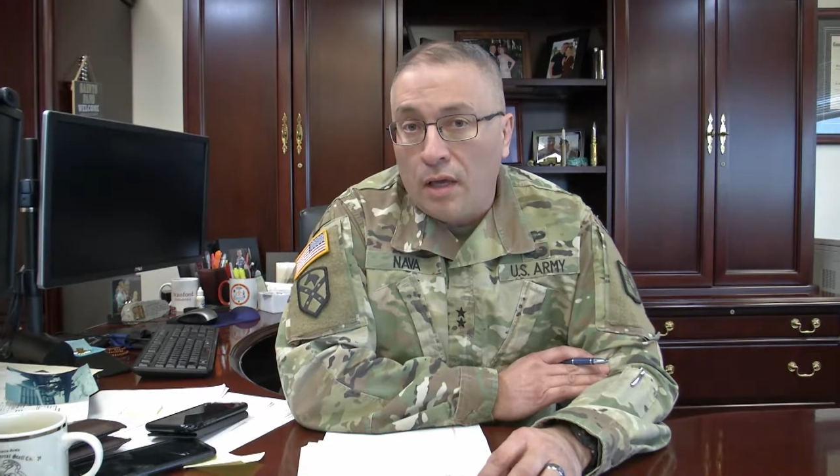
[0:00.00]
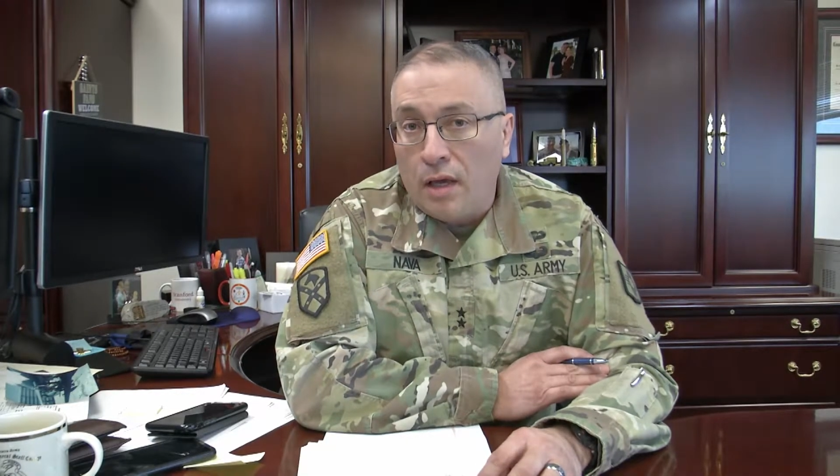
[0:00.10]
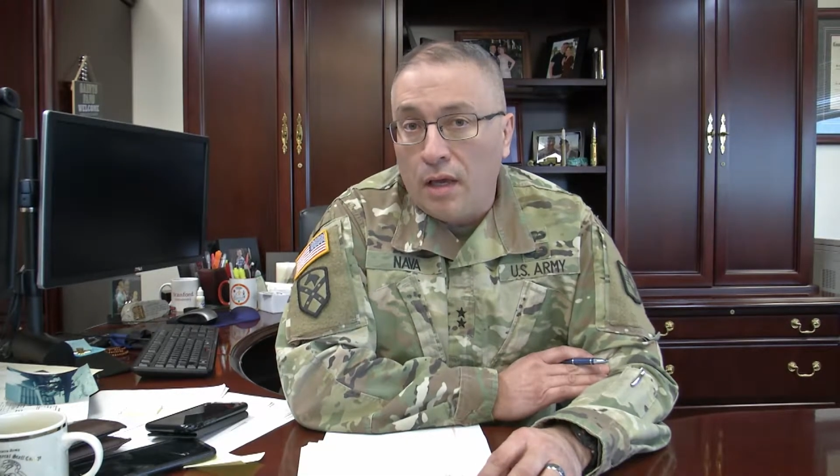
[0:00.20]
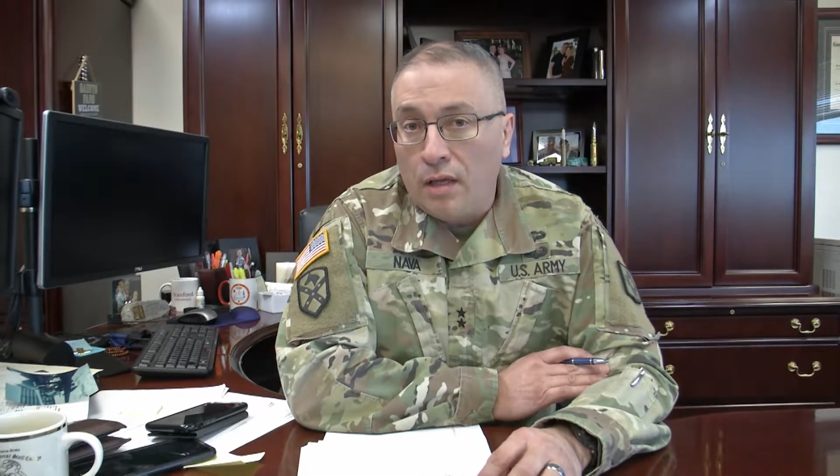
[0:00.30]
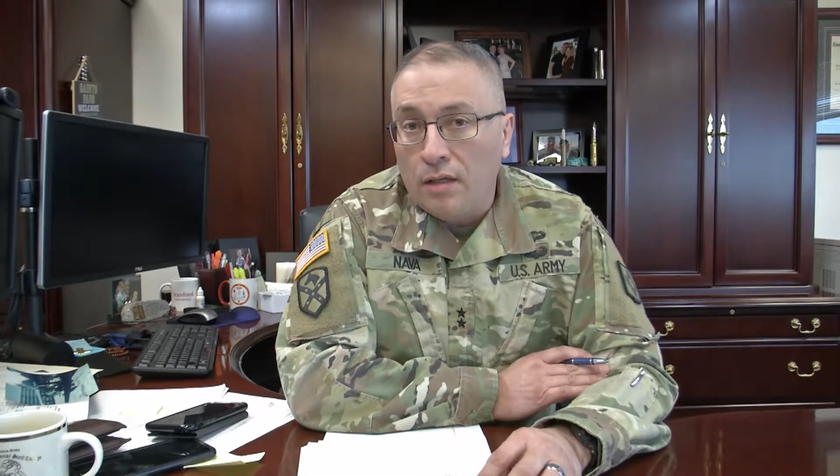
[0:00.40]

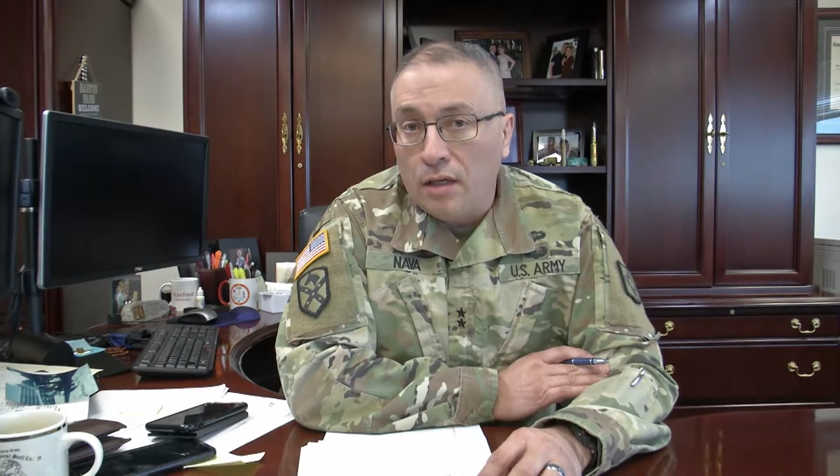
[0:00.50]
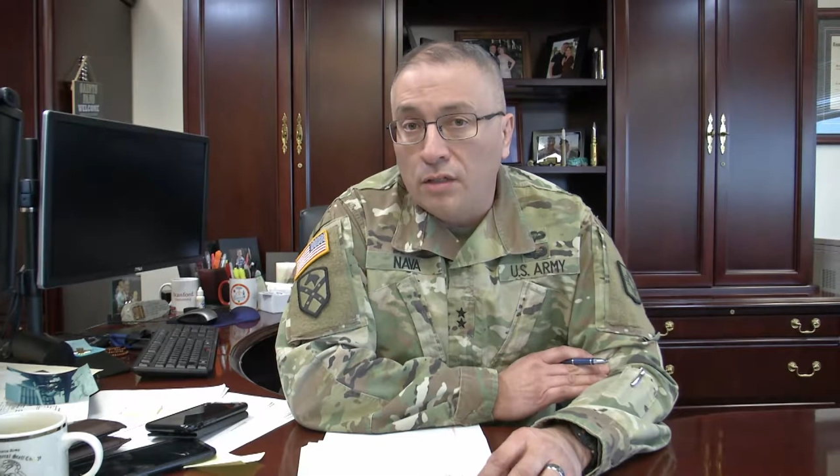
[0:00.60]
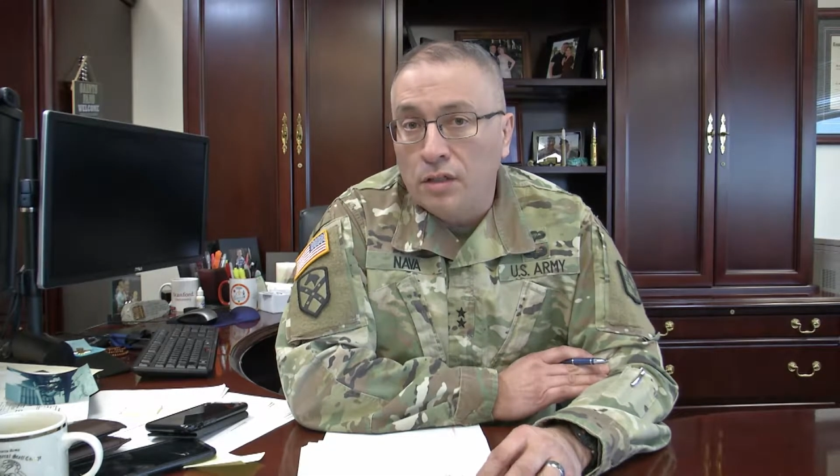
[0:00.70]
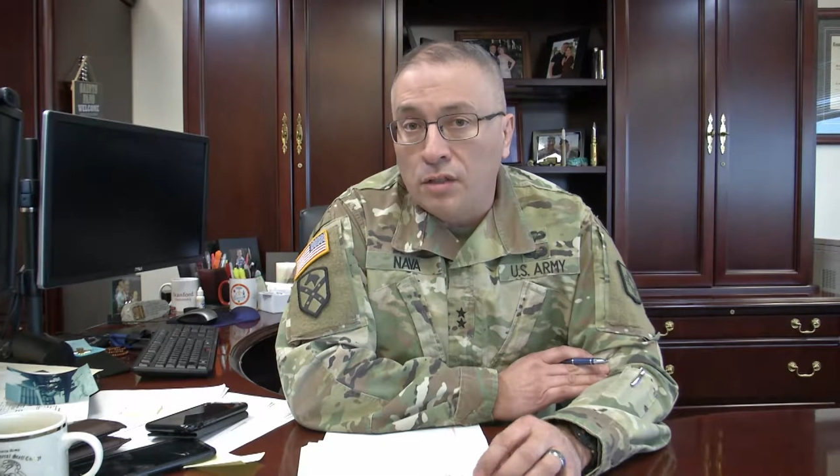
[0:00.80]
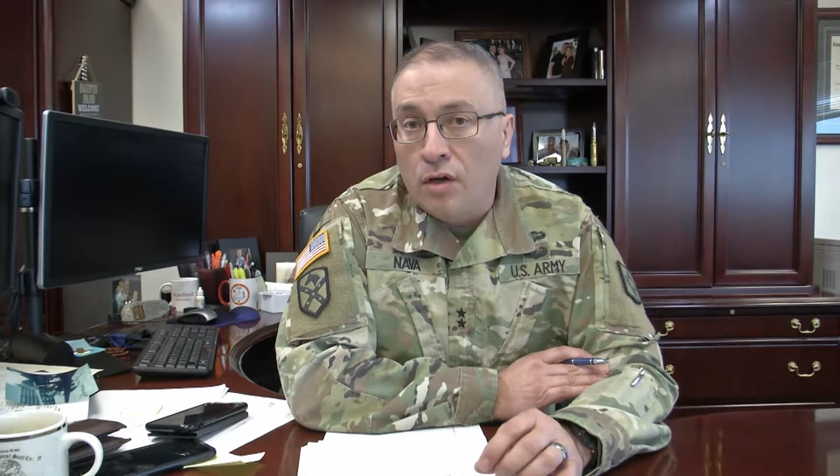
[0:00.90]
And
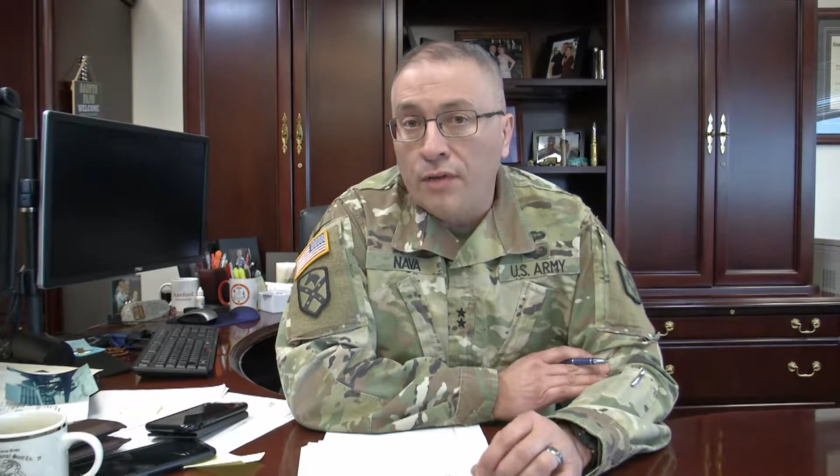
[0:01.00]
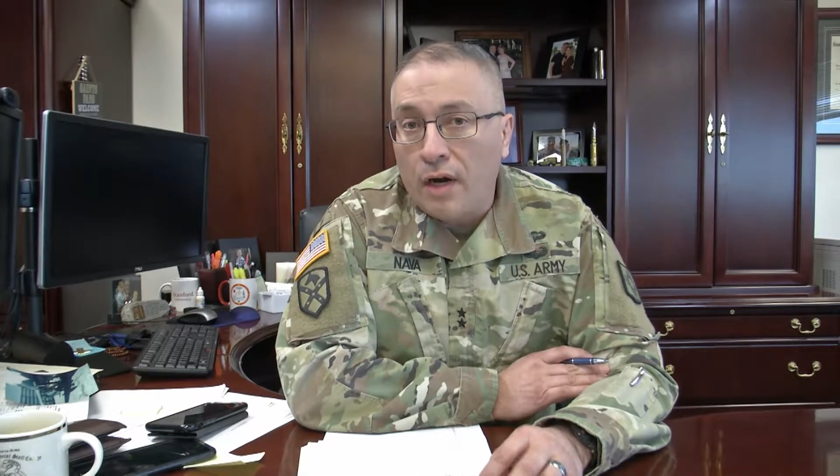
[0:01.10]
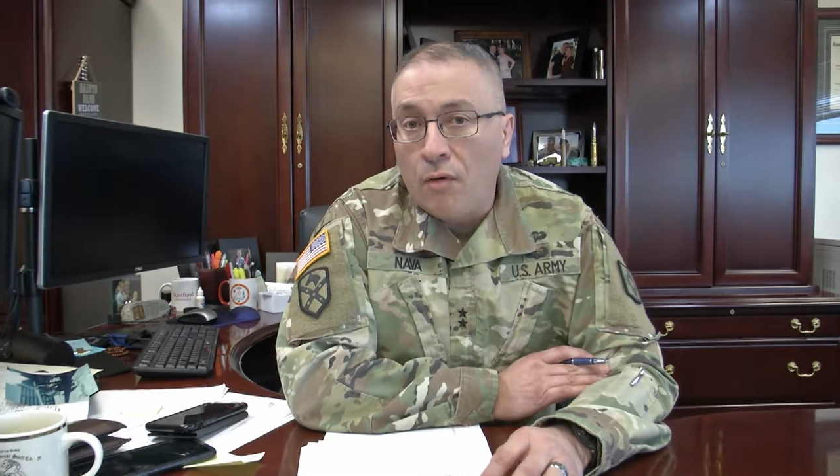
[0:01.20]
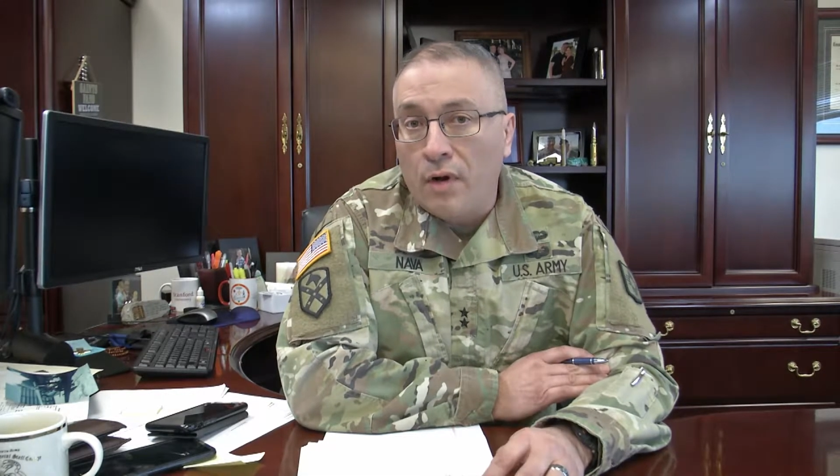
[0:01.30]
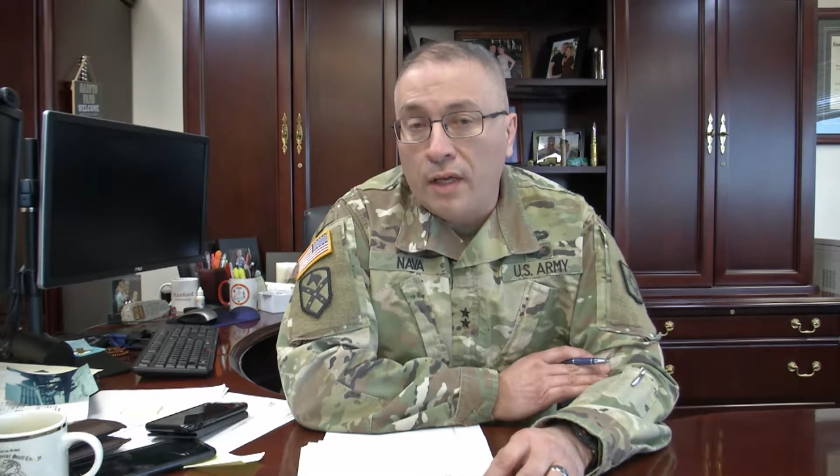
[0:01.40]
just know that
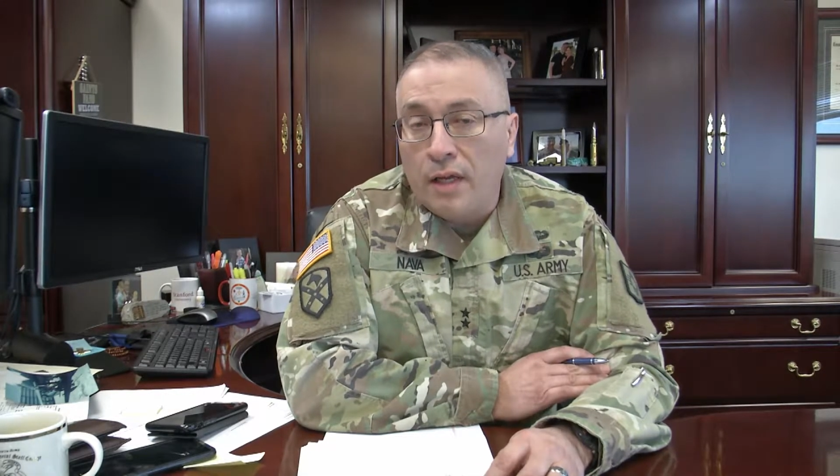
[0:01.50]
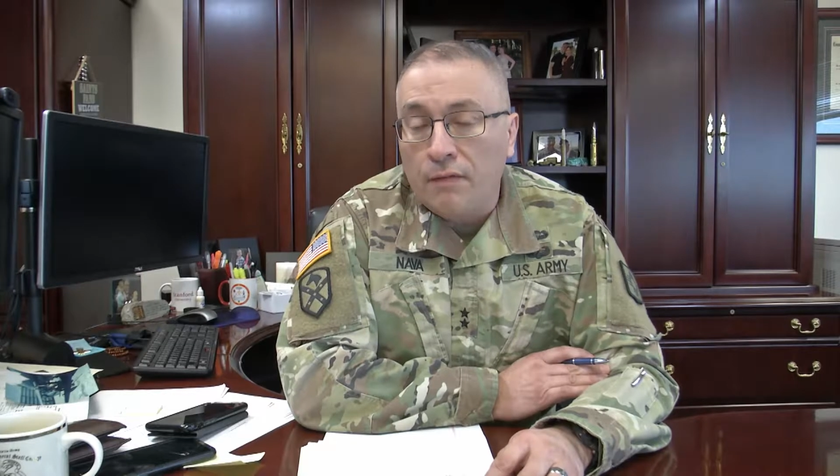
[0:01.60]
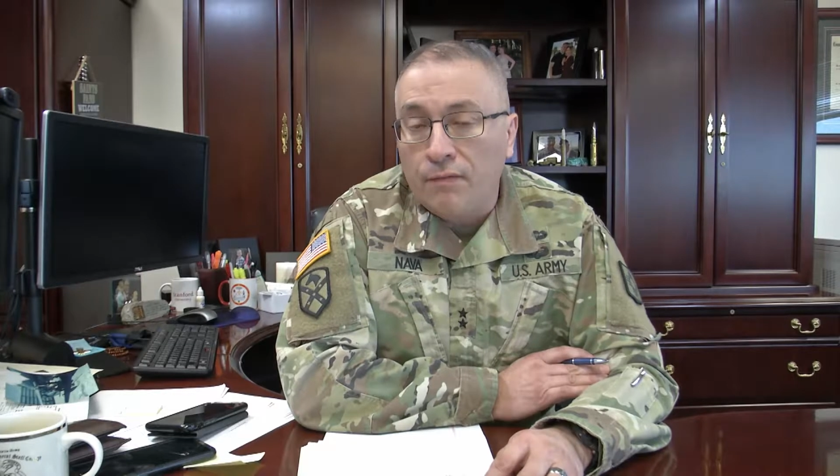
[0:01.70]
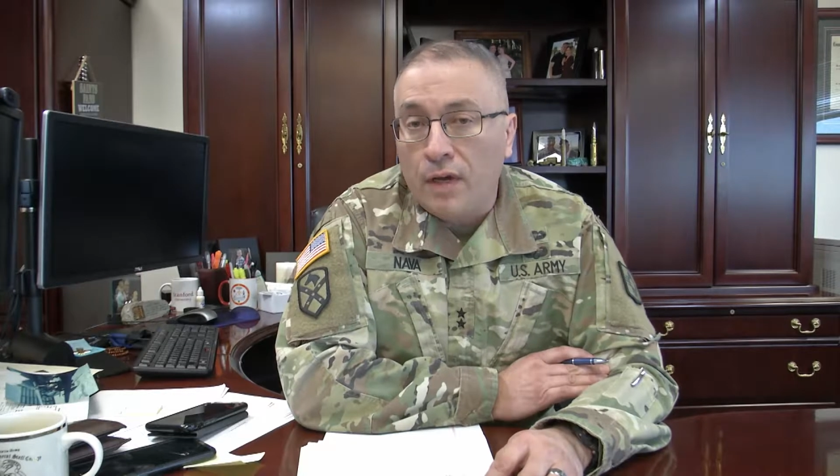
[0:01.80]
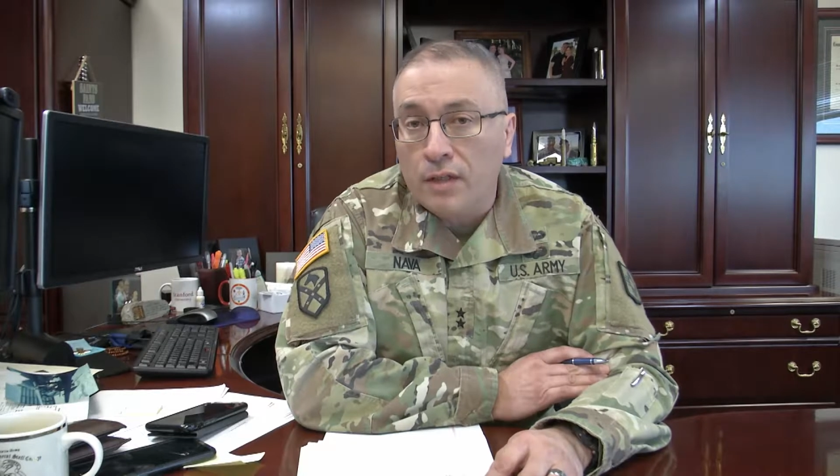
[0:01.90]
I want to get
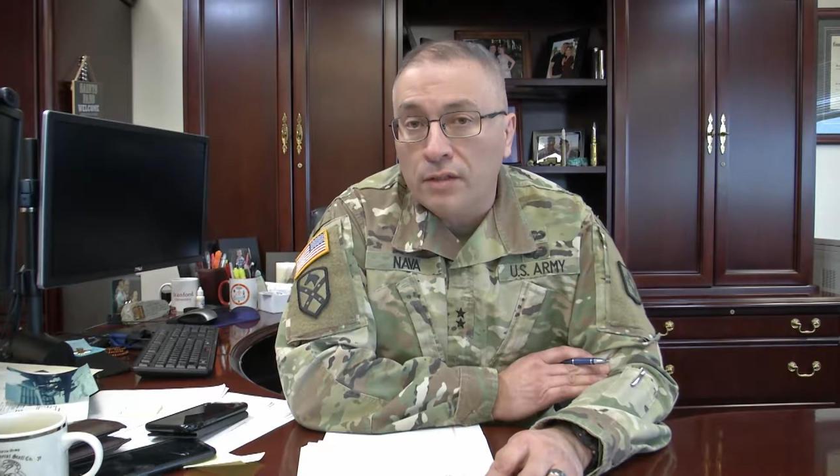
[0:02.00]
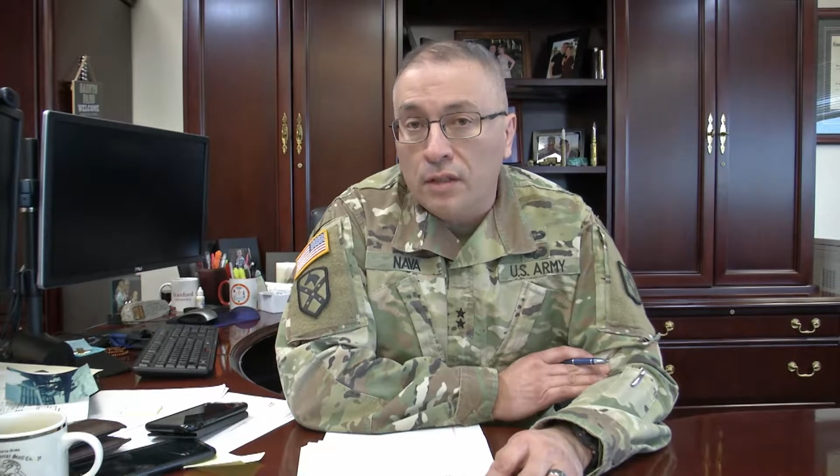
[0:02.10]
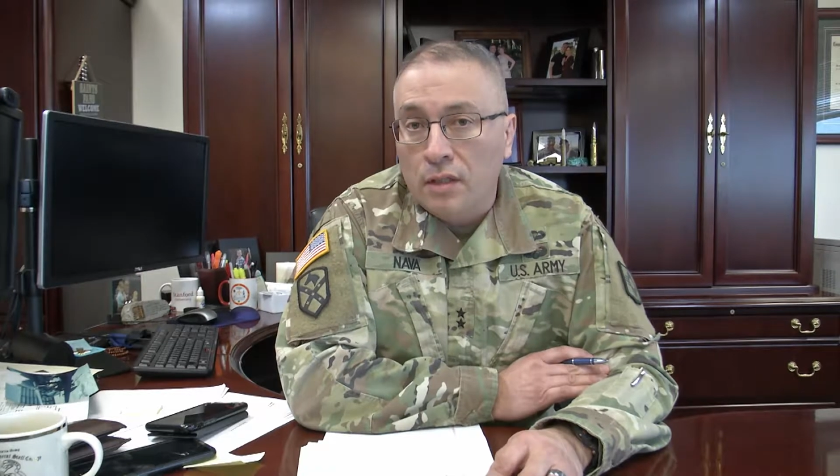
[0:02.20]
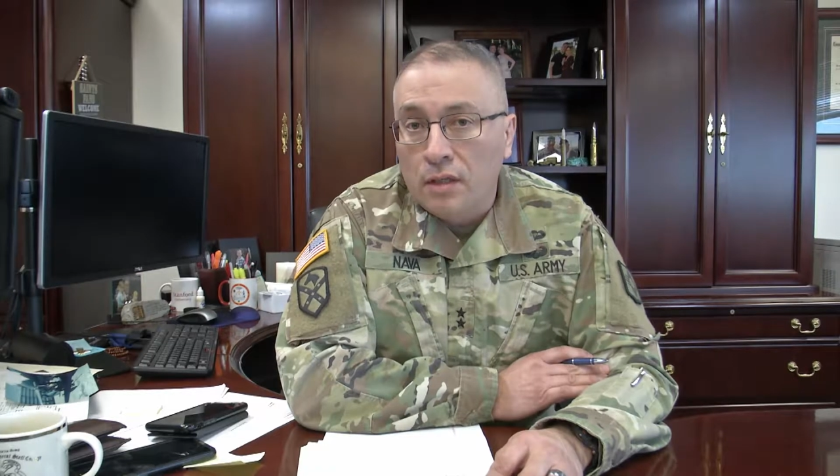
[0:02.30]
it fixed.